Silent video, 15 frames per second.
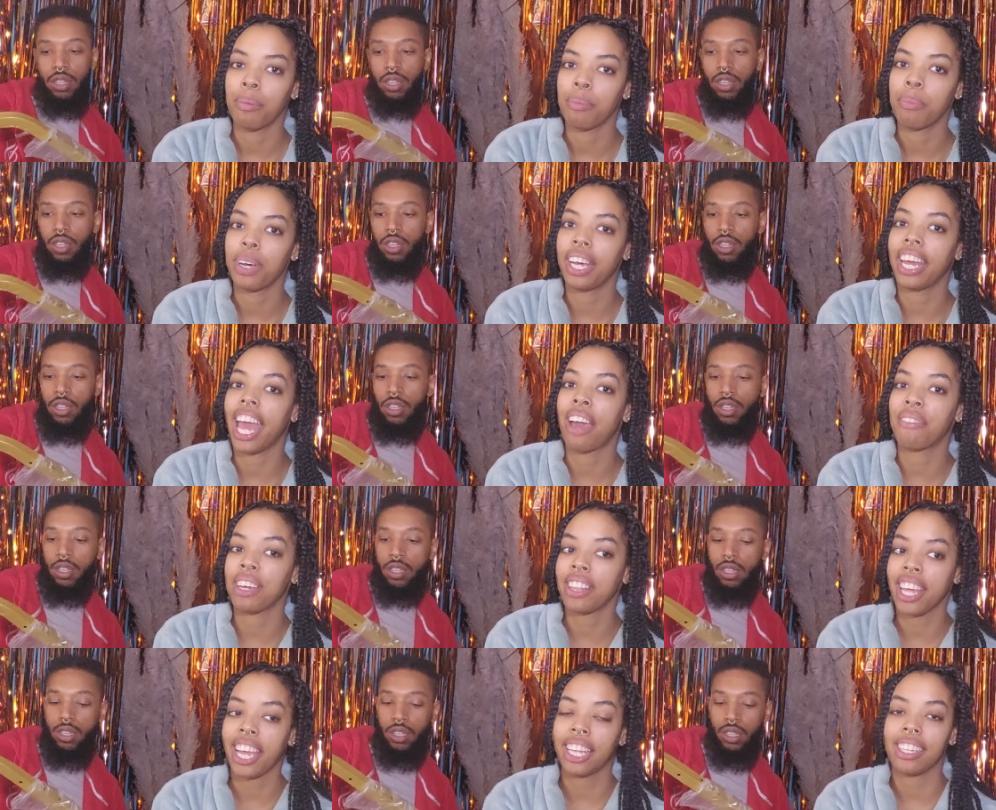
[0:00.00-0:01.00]
Speaker 1: but
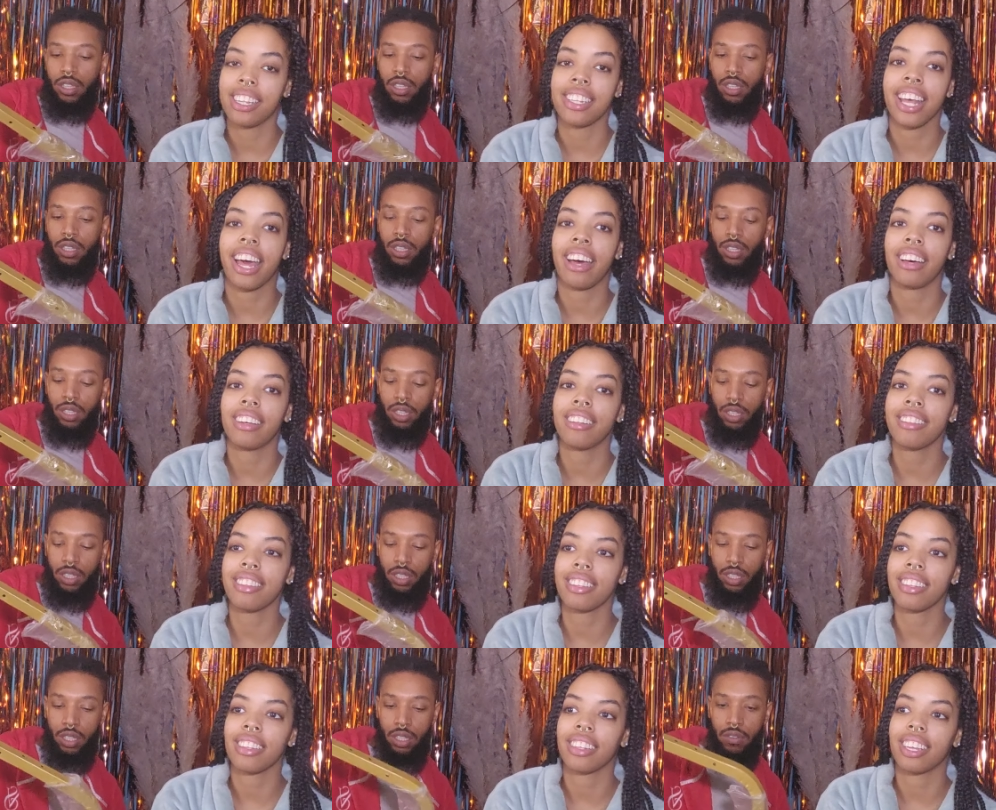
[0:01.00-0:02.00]
everything in this
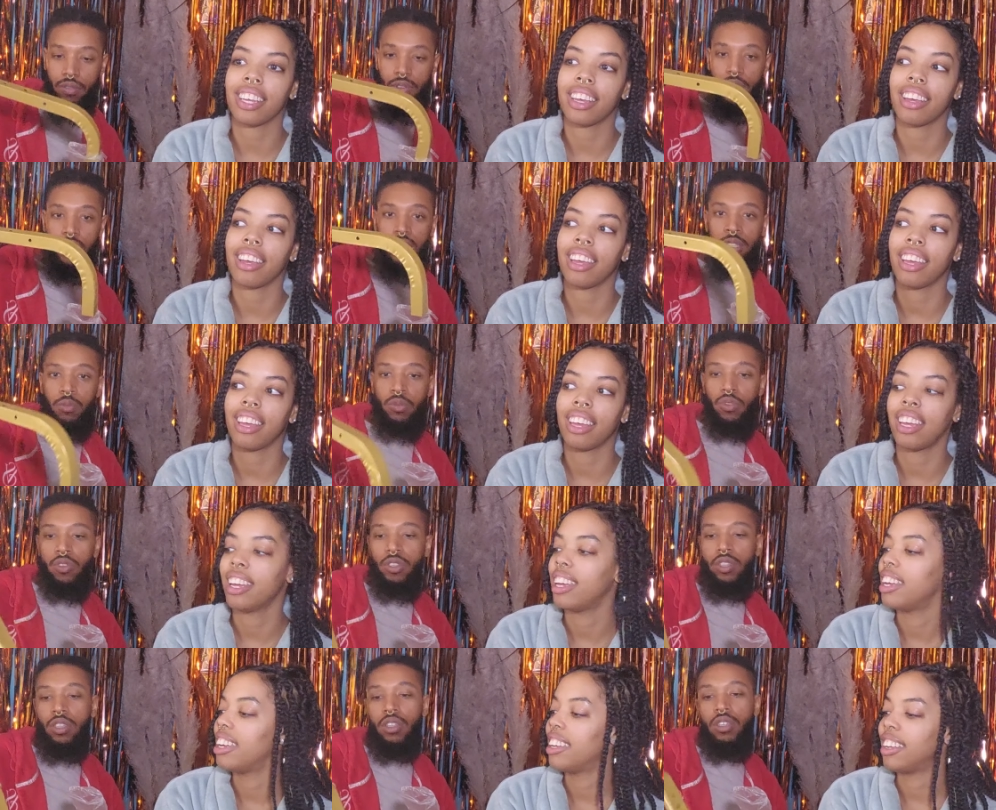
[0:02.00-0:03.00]
house. He assembled.
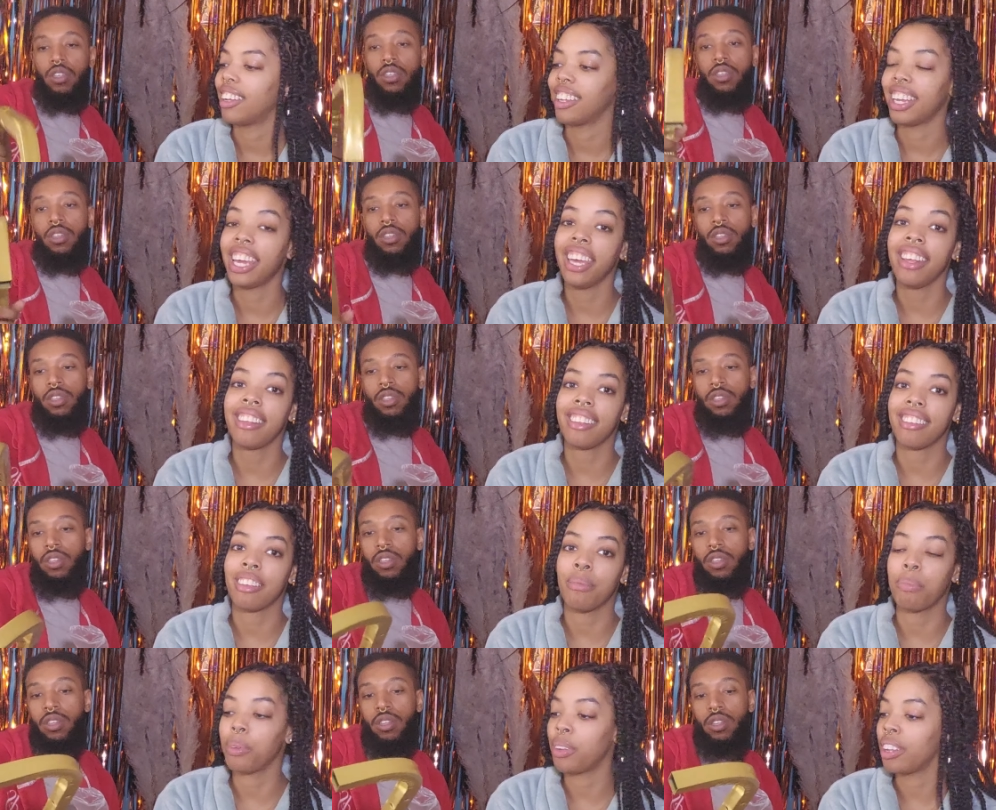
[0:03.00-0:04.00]
He's
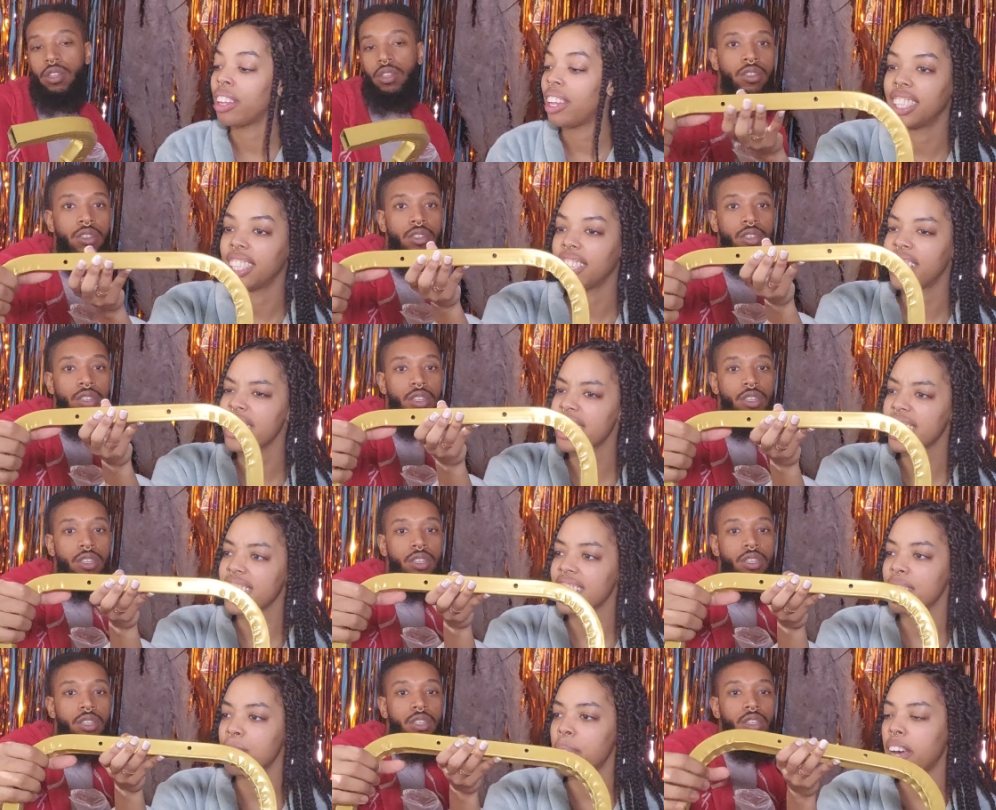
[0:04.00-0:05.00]
assembled. What's this?
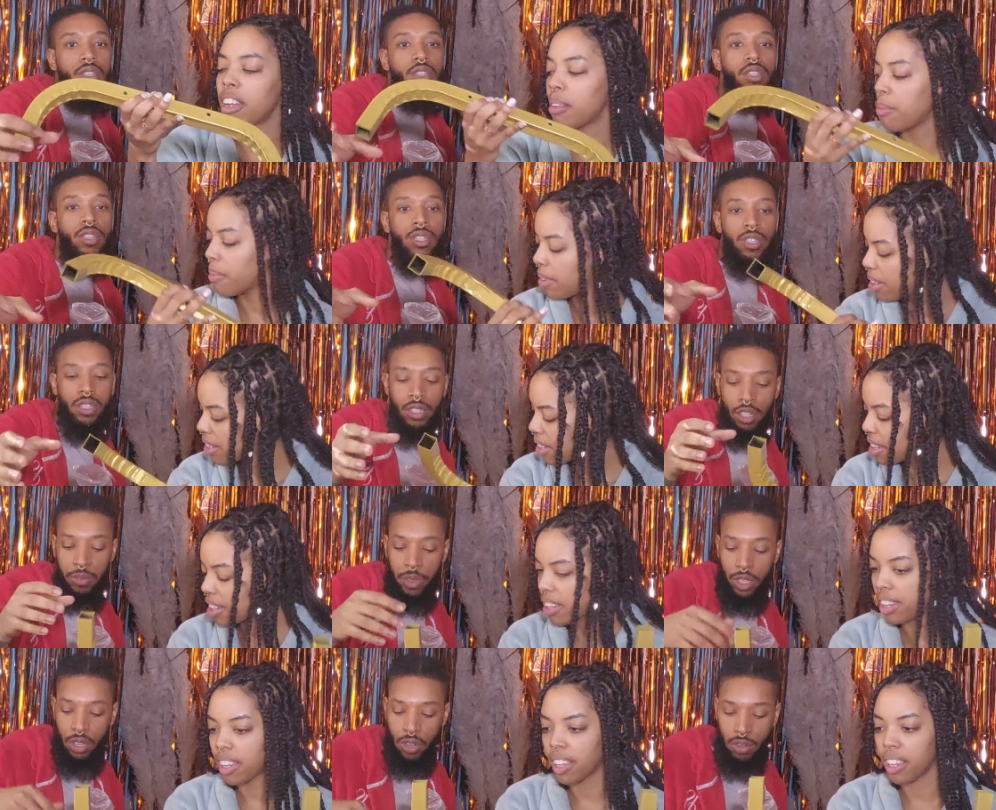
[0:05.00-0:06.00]
The bottom? It's
Speaker 2: gonna
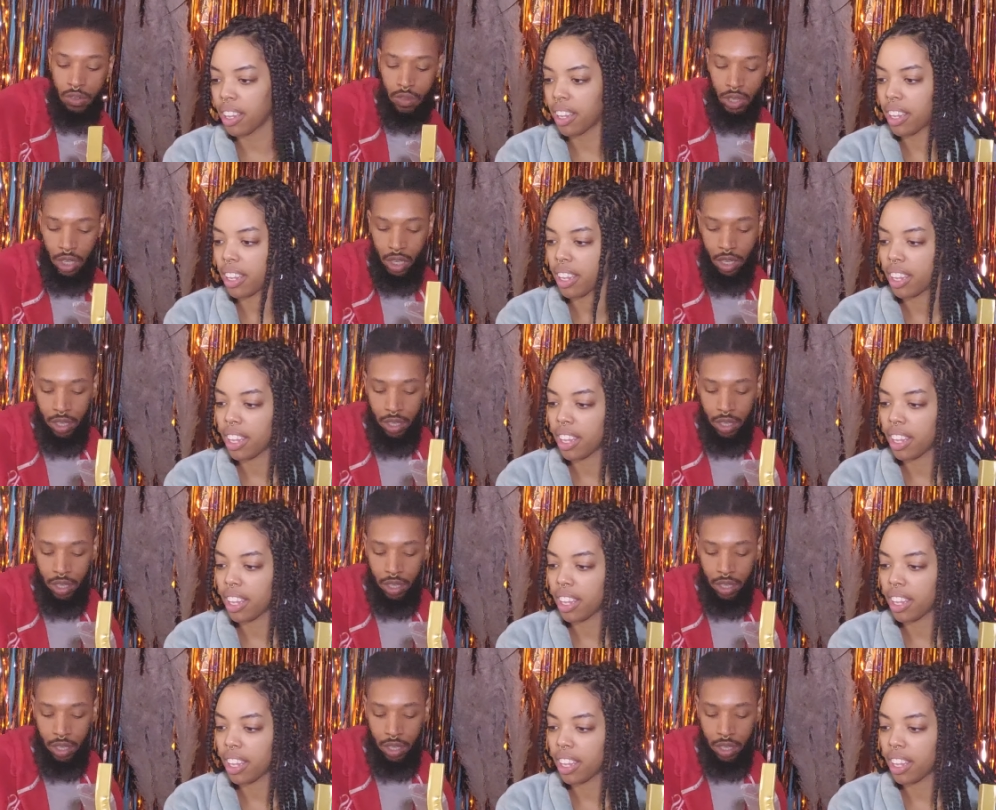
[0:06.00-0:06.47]
be gold. Yeah.